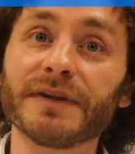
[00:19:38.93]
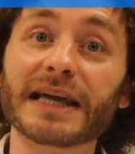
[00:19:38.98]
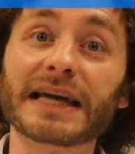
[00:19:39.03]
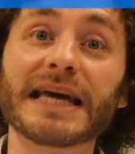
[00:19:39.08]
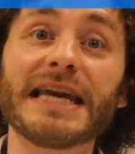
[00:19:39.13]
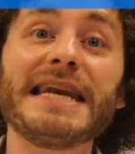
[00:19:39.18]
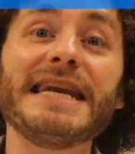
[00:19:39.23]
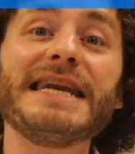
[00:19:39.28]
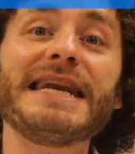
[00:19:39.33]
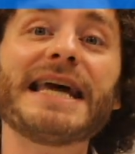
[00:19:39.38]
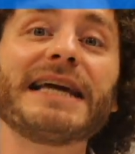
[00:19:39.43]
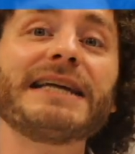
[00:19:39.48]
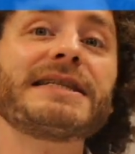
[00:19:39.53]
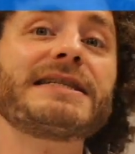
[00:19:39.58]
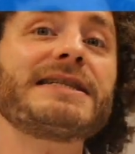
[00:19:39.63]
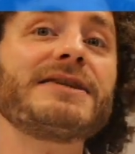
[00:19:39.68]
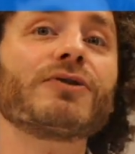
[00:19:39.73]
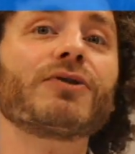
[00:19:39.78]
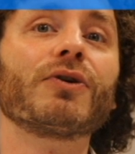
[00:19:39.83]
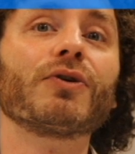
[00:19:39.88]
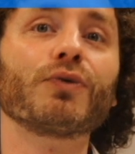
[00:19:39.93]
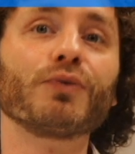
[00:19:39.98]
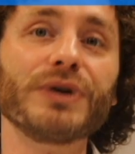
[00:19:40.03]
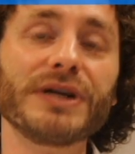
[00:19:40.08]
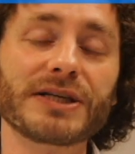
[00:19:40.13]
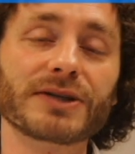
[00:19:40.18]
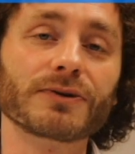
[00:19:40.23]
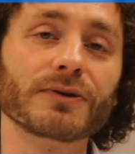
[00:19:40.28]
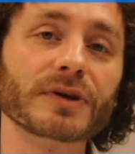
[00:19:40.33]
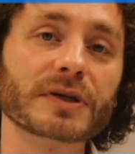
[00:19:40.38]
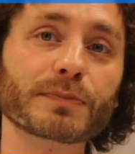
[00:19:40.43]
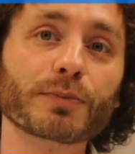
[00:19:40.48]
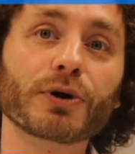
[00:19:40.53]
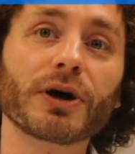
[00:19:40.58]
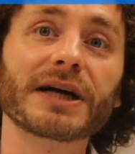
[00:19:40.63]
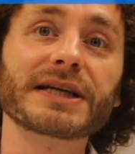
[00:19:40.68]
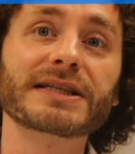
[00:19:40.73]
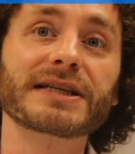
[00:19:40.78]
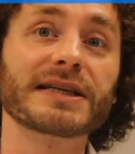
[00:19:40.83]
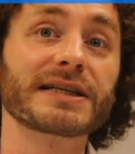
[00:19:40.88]
like a net zero resource
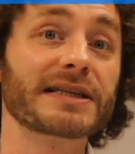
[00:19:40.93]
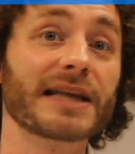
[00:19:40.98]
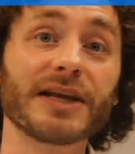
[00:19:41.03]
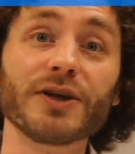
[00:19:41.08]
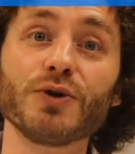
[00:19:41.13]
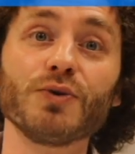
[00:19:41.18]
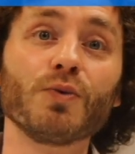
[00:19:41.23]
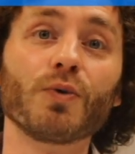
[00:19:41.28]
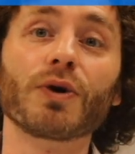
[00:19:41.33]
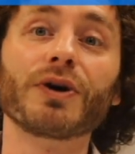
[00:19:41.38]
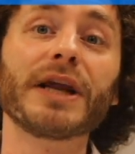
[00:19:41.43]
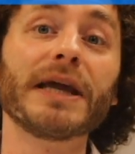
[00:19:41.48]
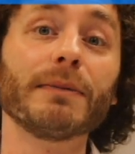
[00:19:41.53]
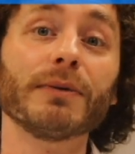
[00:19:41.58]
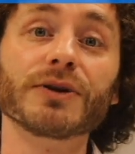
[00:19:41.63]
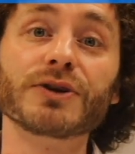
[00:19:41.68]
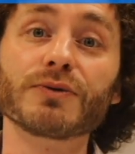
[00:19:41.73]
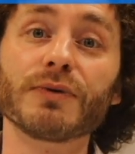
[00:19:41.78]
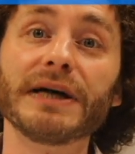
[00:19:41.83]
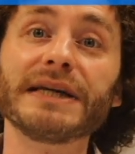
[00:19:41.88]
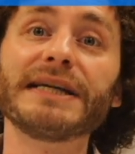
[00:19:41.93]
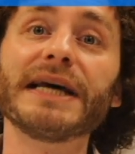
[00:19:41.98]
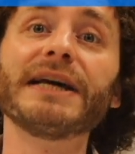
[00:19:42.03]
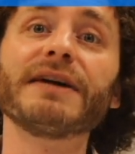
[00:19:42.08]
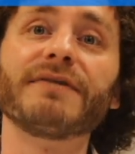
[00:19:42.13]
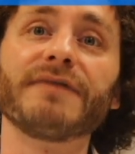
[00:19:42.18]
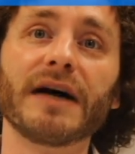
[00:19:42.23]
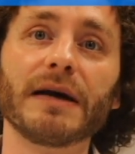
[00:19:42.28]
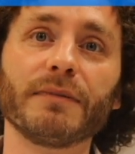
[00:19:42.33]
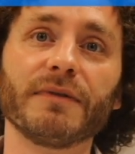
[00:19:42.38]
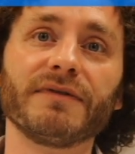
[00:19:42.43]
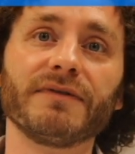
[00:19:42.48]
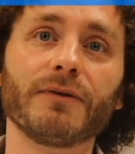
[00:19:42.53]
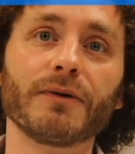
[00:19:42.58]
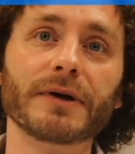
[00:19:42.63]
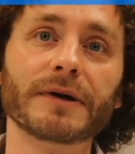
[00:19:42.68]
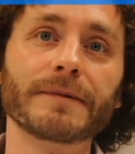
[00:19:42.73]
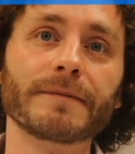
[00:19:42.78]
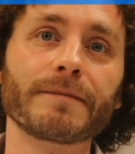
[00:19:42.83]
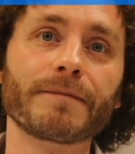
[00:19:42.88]
process that you weren't able to identify
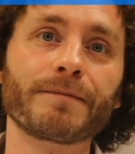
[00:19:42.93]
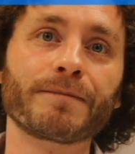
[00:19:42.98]
before.